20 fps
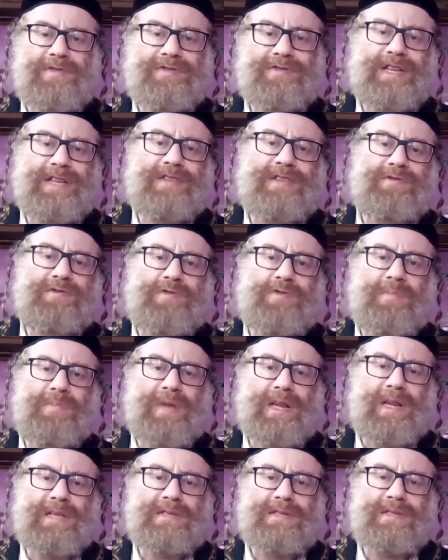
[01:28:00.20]
of three to four
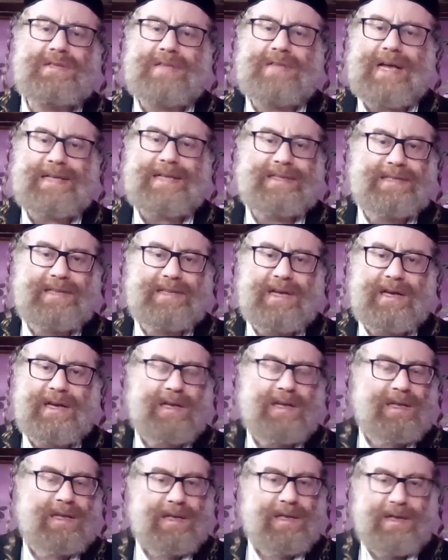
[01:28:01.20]
minutes. That's
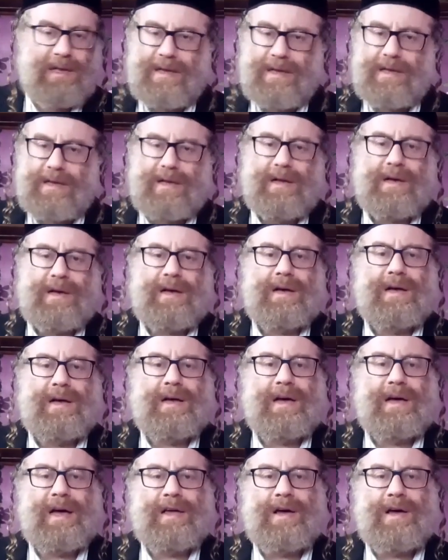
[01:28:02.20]
uh,
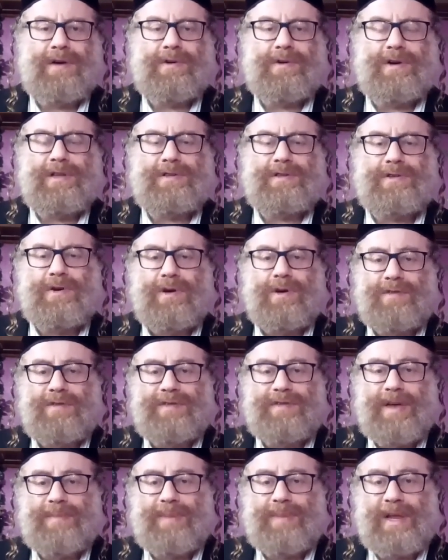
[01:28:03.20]
uh, according to all
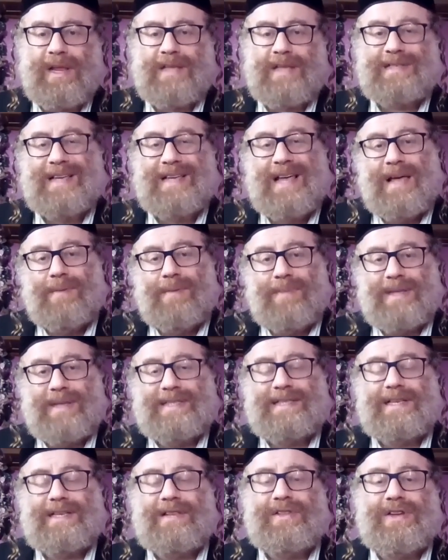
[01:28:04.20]
of the opinions. But
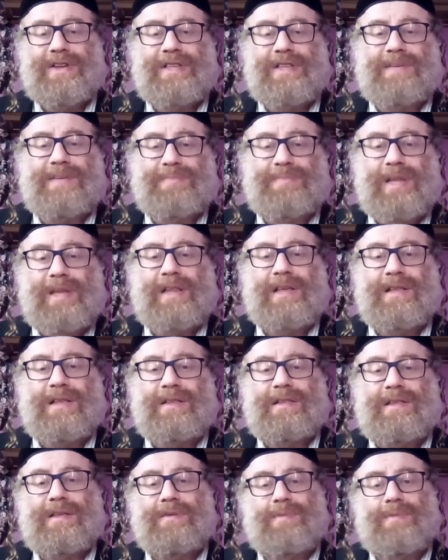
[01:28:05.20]
still, there is
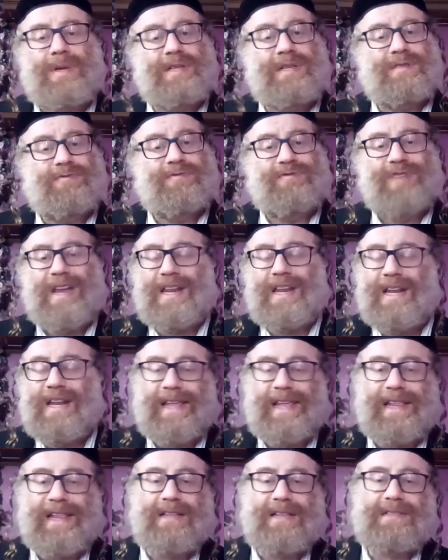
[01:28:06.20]
opinion that is very
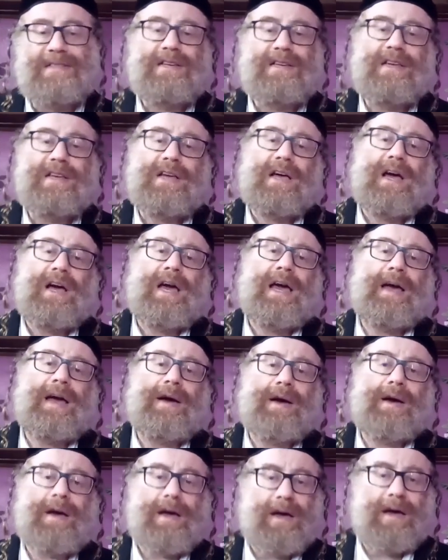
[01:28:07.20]
lenient,
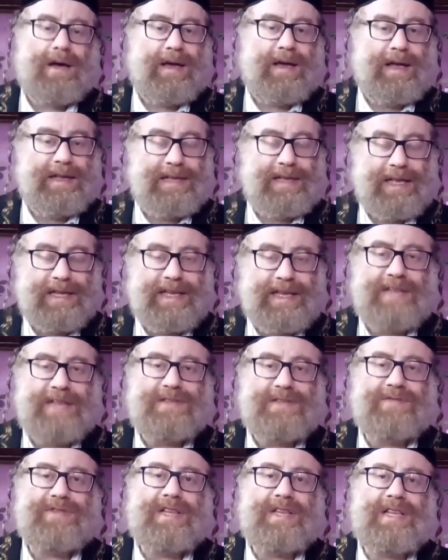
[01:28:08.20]
uh, and in
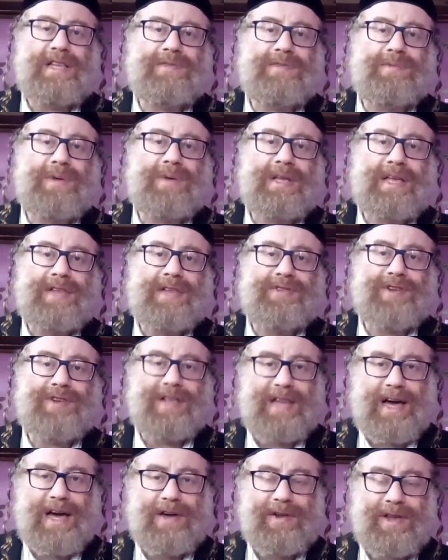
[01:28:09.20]
case of the need, we can
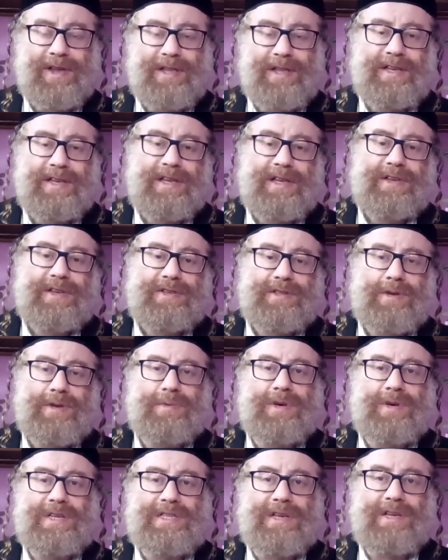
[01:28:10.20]
rely on it. So,
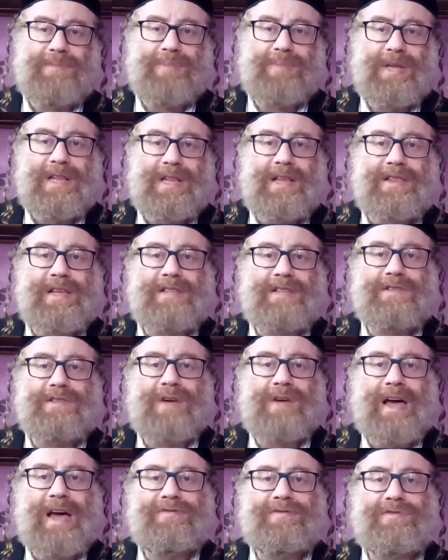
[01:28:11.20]
what is the opinion that
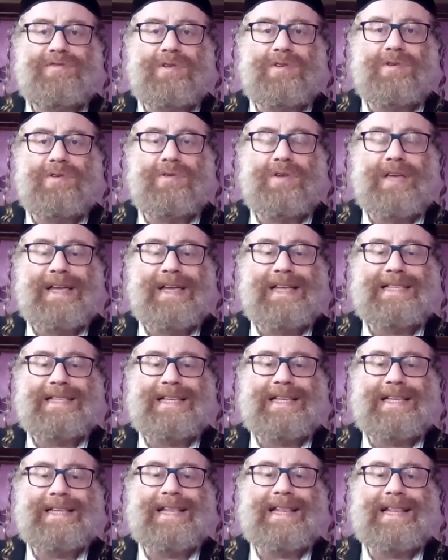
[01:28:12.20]
you have to eat
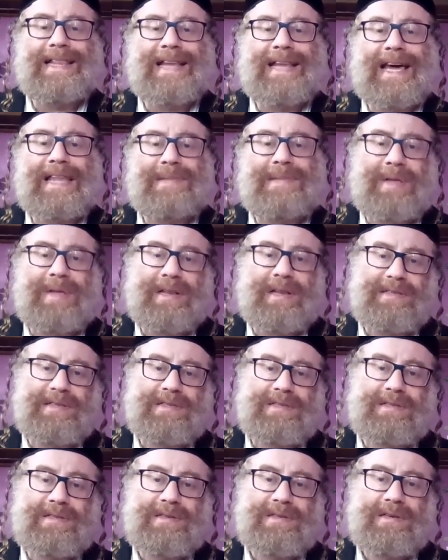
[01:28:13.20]
in the nine
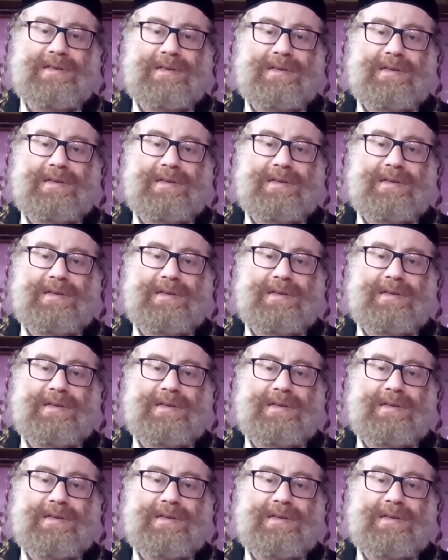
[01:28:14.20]
minutes?